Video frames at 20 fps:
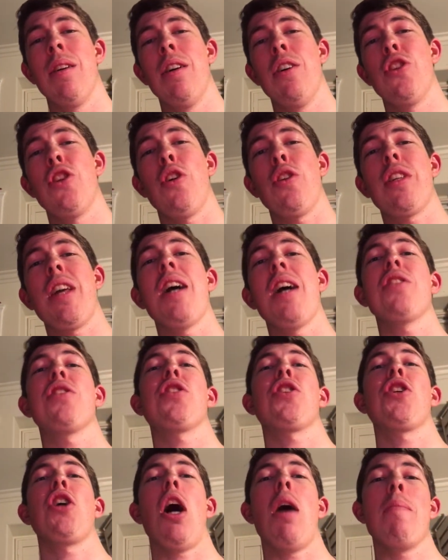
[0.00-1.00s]

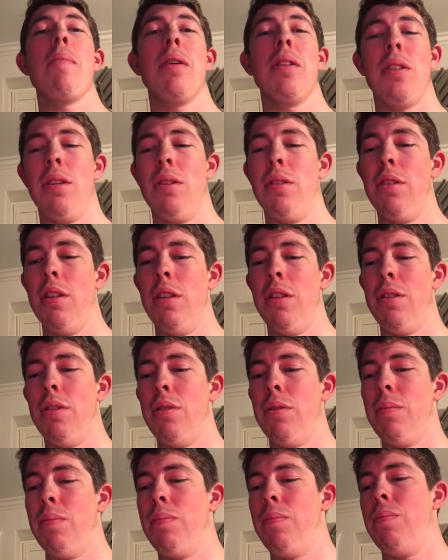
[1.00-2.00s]
sarcastic comments underneath
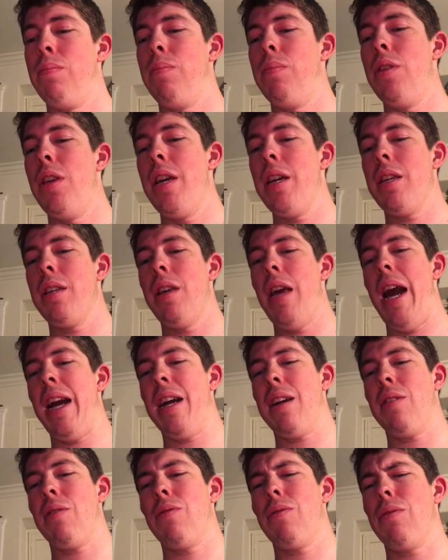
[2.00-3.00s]
your
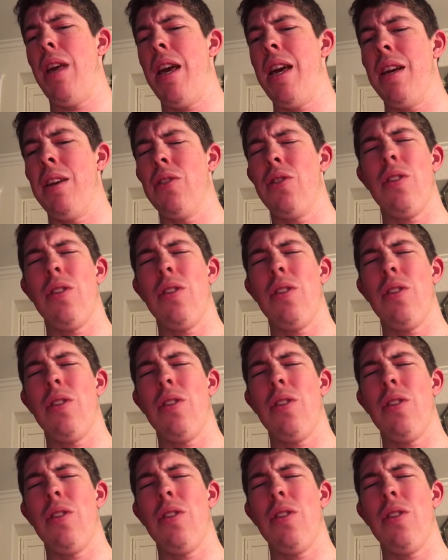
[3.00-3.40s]
yik-yak thing.